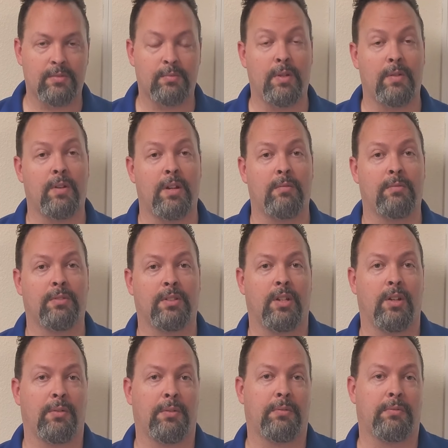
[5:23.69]
we were able to
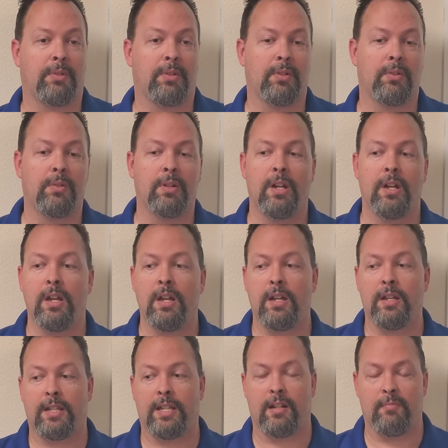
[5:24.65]
go through,
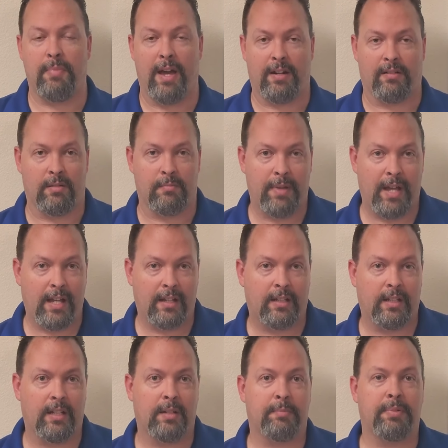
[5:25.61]
get a battery
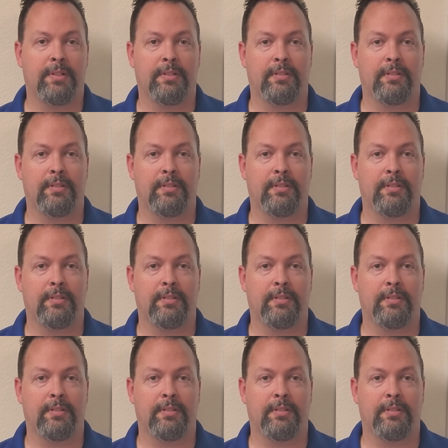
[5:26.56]
backup,